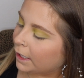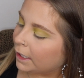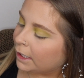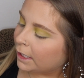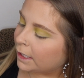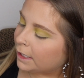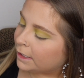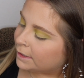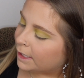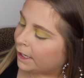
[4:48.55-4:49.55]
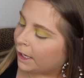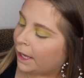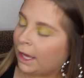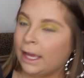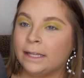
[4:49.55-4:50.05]
it is like
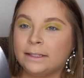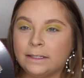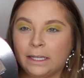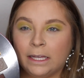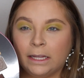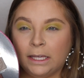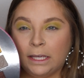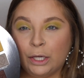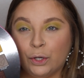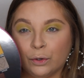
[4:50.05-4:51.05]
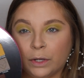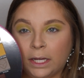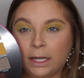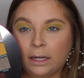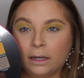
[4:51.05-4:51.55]
a tealy
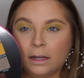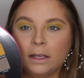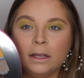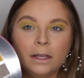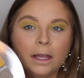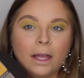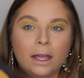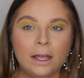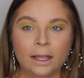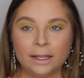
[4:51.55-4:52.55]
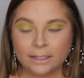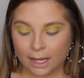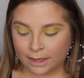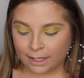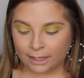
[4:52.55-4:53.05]
green, and
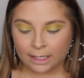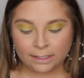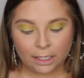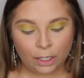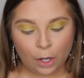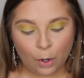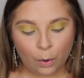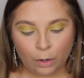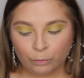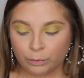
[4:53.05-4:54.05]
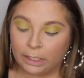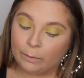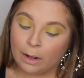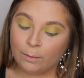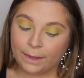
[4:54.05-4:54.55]
I think that's gonna go really
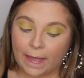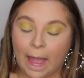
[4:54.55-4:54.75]
well with